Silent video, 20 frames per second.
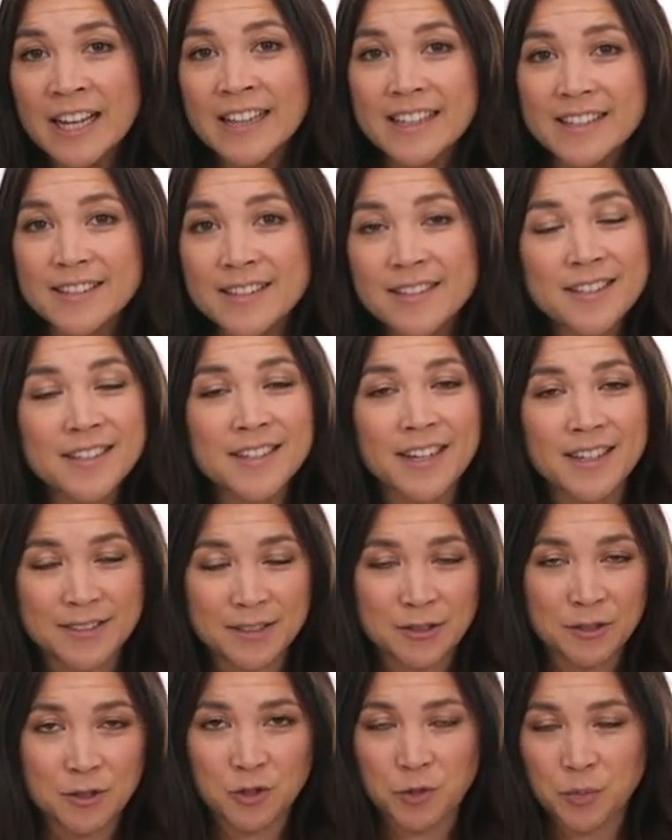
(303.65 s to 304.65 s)
This is a nice
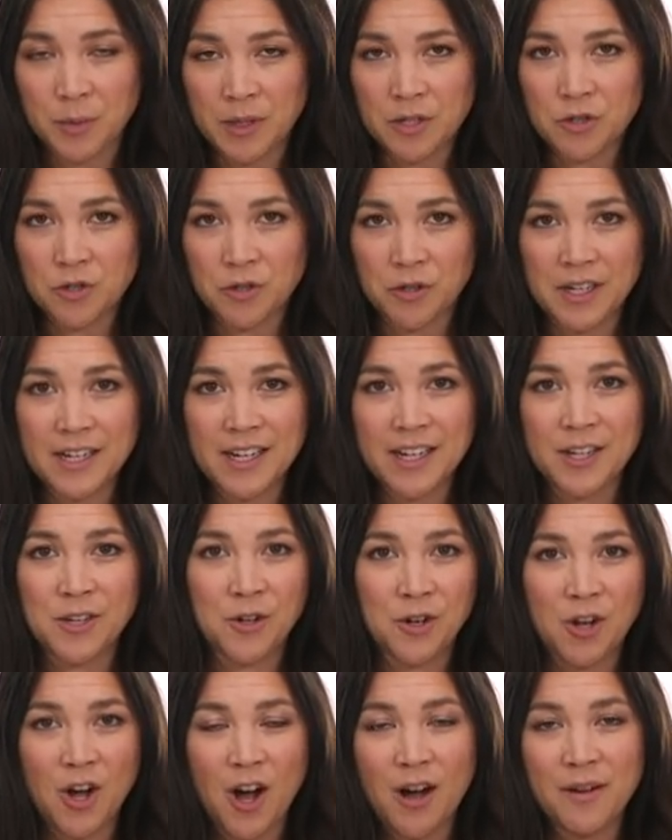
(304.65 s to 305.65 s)
little sweet treat in
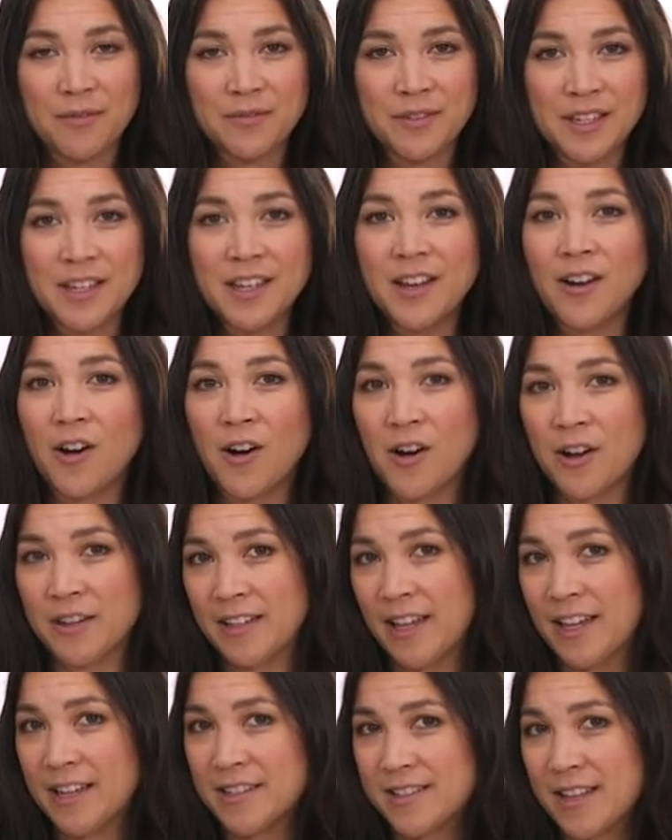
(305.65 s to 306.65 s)
your coffee on
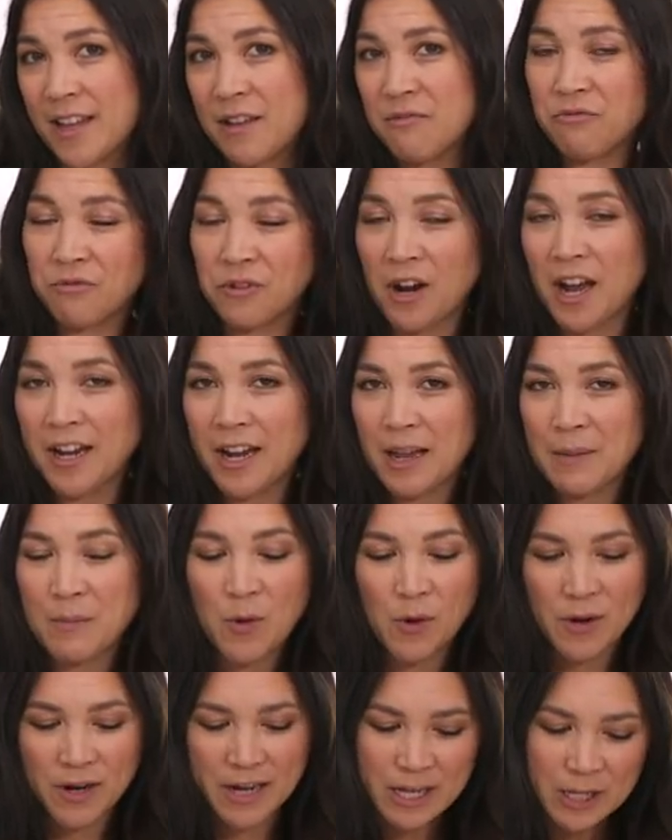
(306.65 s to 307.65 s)
like say Friday
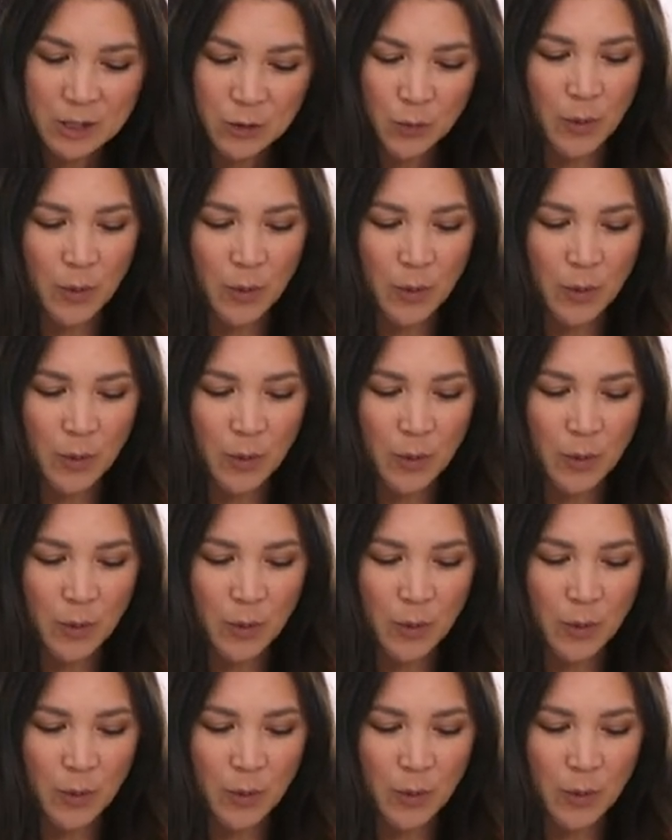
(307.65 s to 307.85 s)
mornings,